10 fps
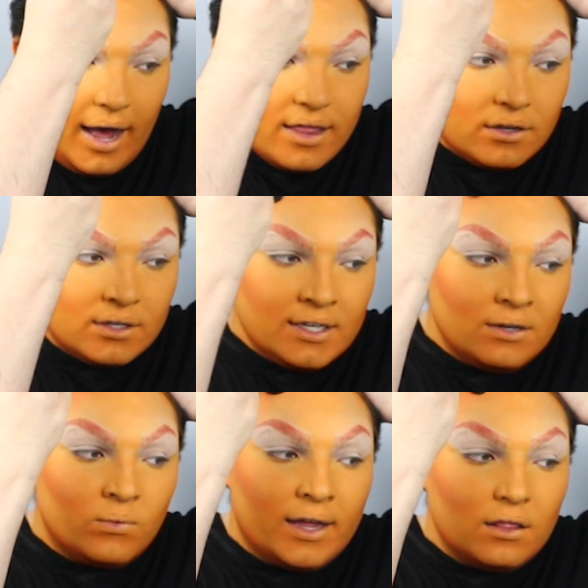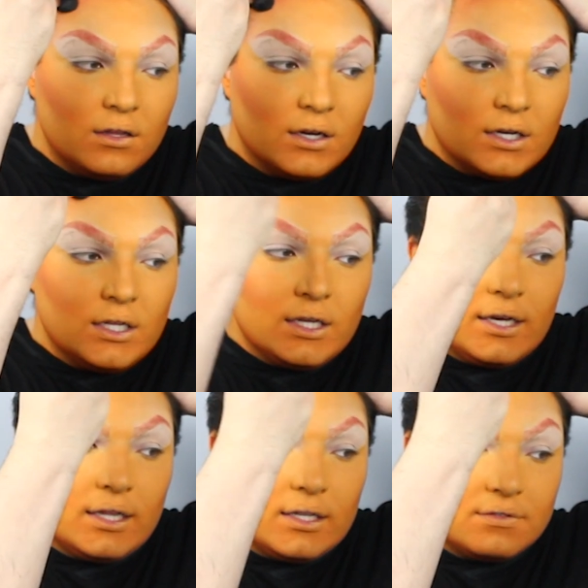I literally, when I look
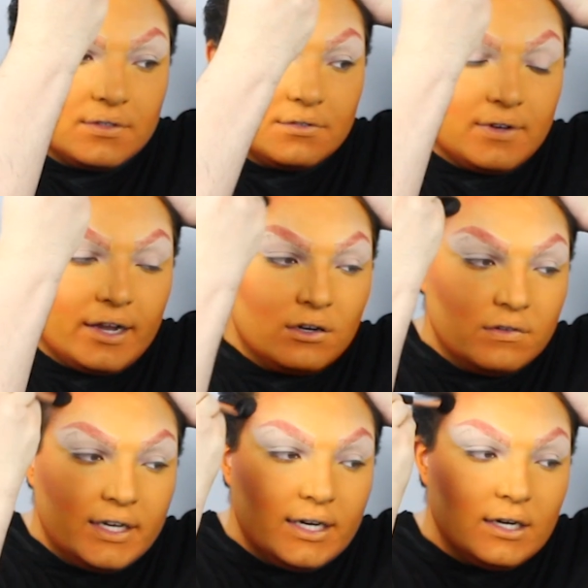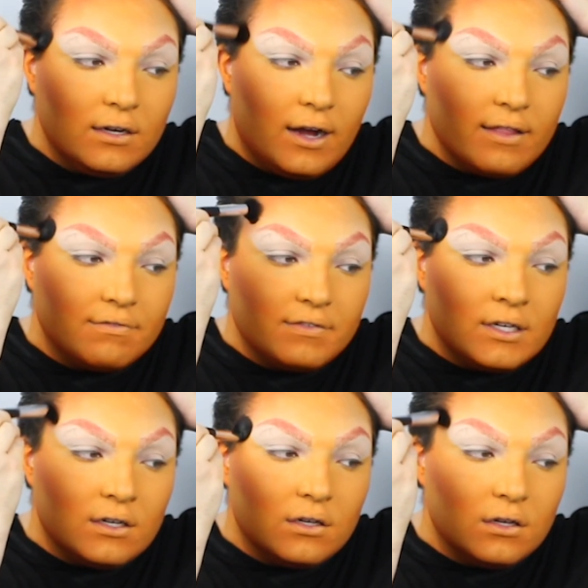in this viewfinder over here, I
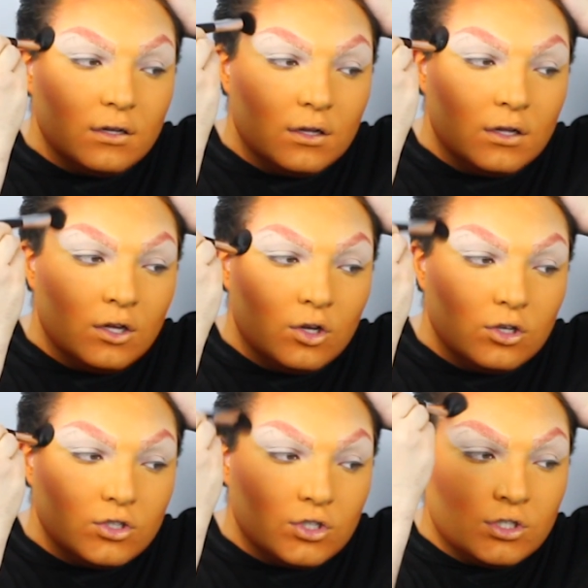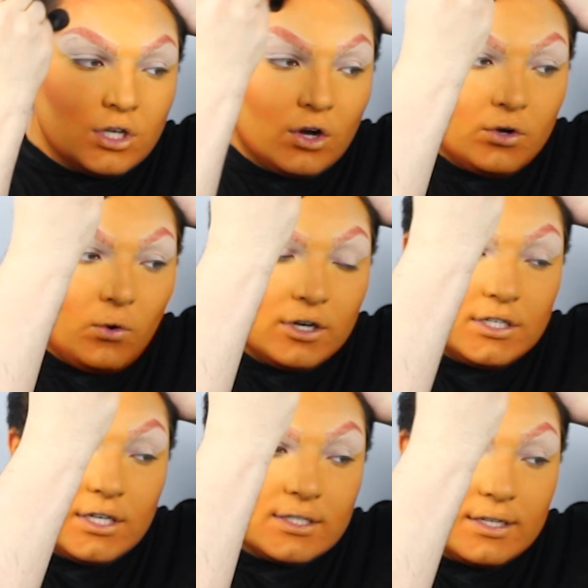feel so
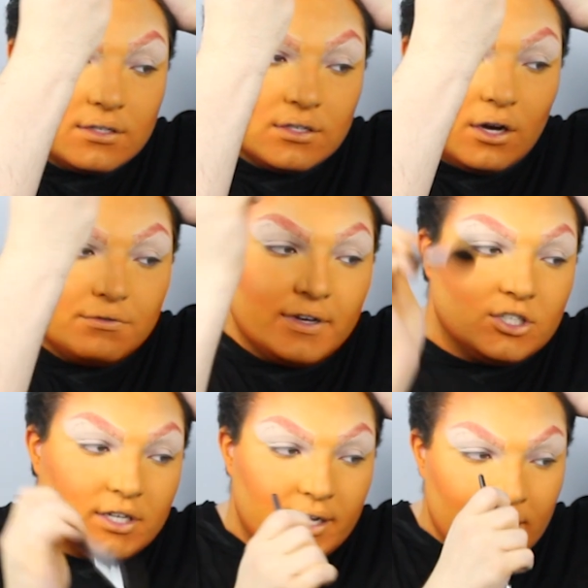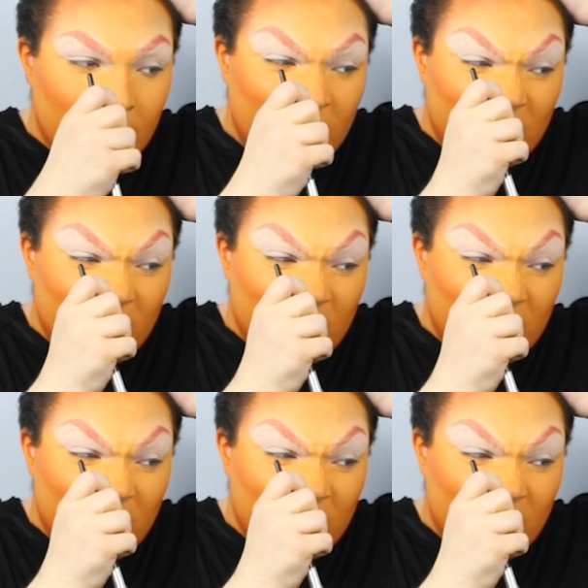gorgeous and so fishy.